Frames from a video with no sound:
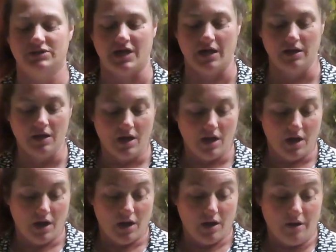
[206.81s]
that.
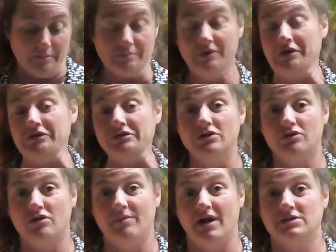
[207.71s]
But those are the
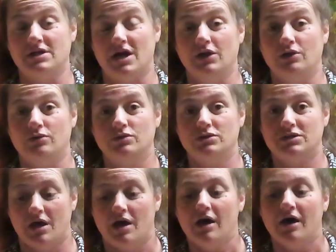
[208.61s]
three brands I use.